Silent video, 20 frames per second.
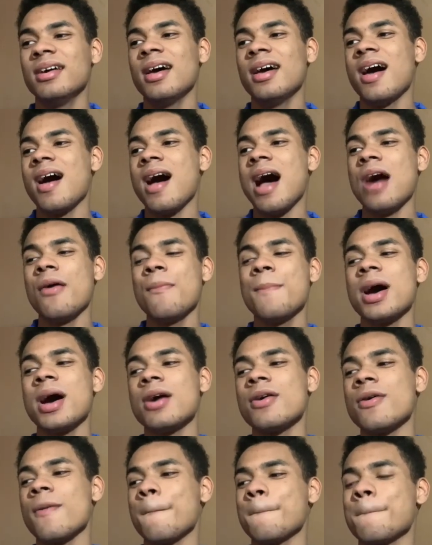how
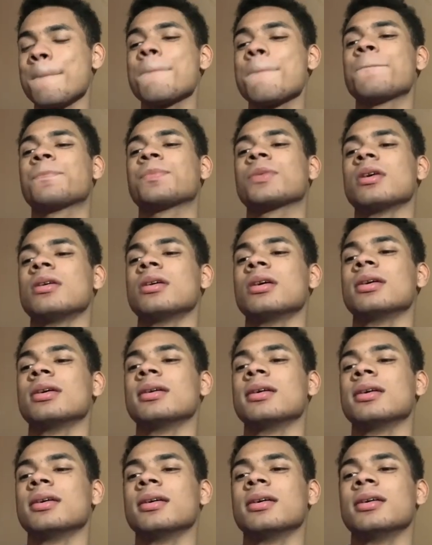about
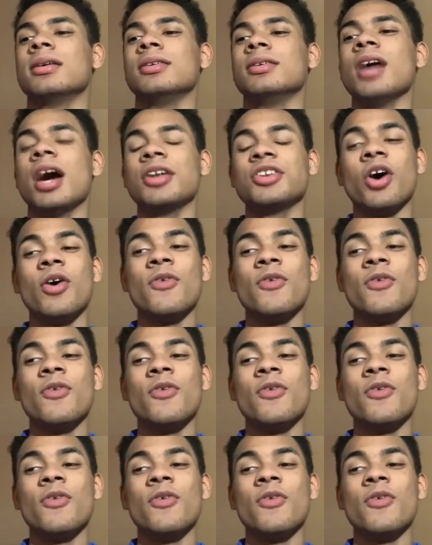y'all don't